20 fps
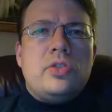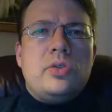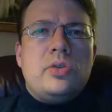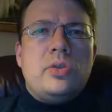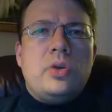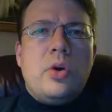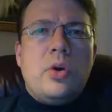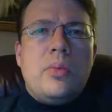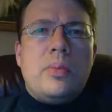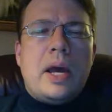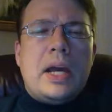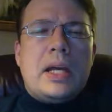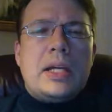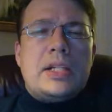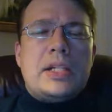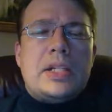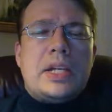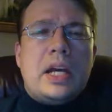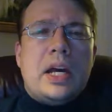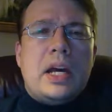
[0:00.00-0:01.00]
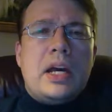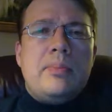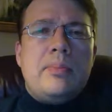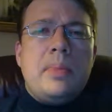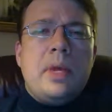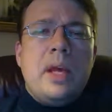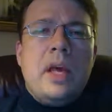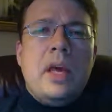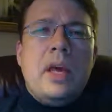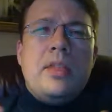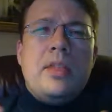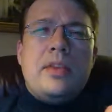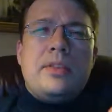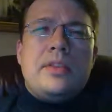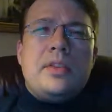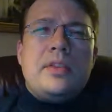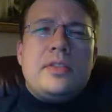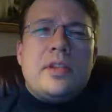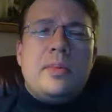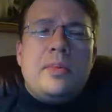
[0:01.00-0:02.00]
to going back in time.
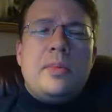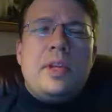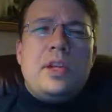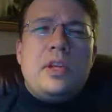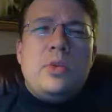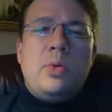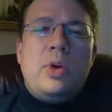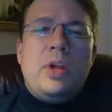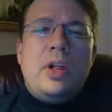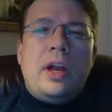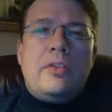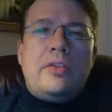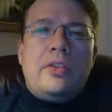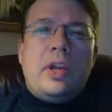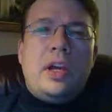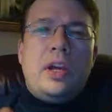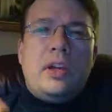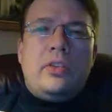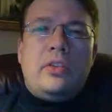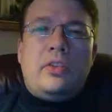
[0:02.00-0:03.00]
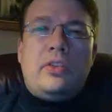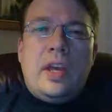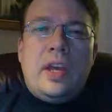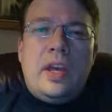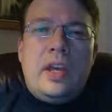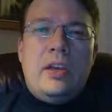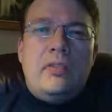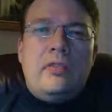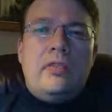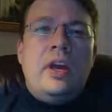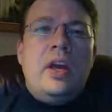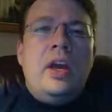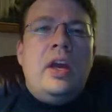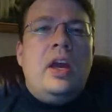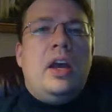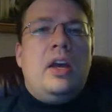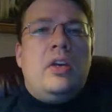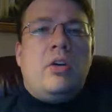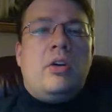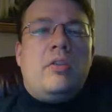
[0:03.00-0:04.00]
This is something that you will have to hit save
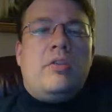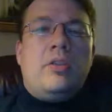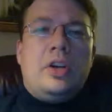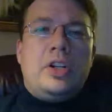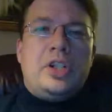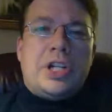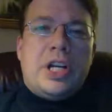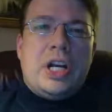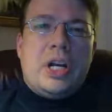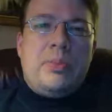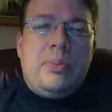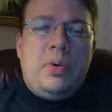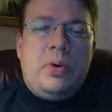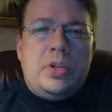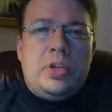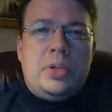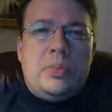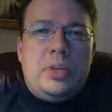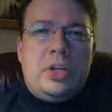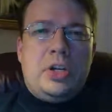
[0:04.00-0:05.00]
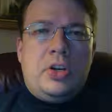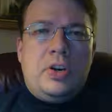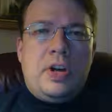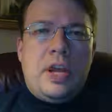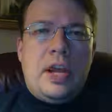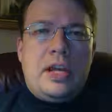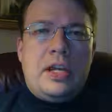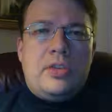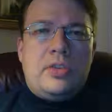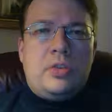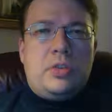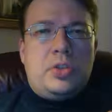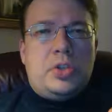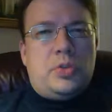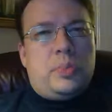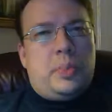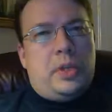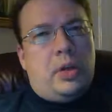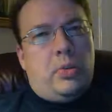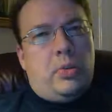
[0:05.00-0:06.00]
in order for a checkpoint to be created, so
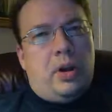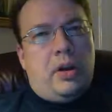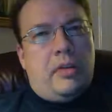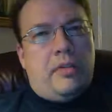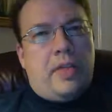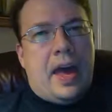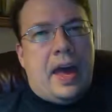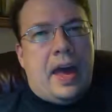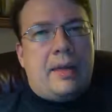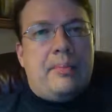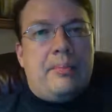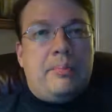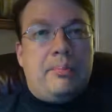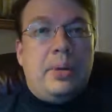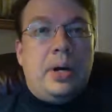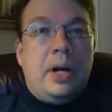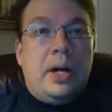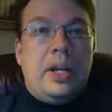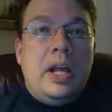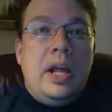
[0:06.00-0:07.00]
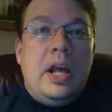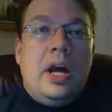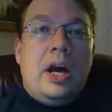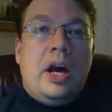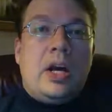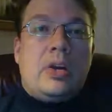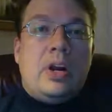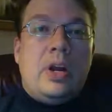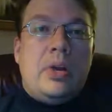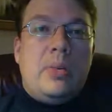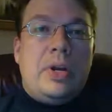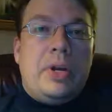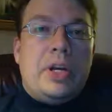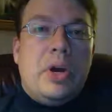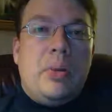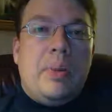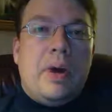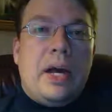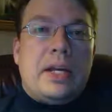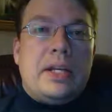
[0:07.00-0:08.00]
just be aware of that. But a great way to
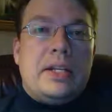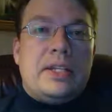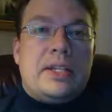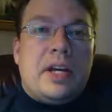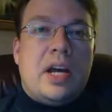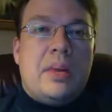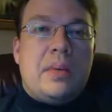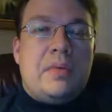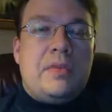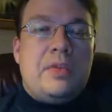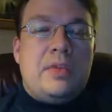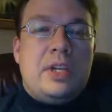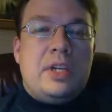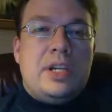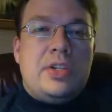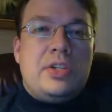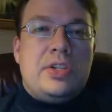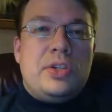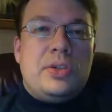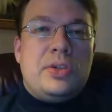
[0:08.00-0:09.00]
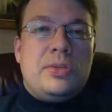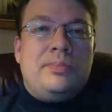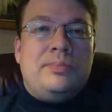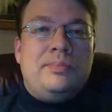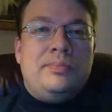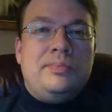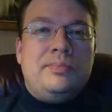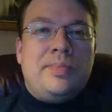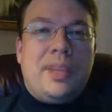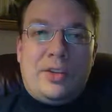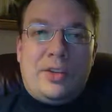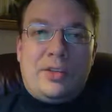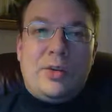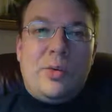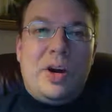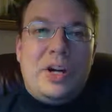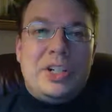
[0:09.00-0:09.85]
go back in time if you need to. Thanks for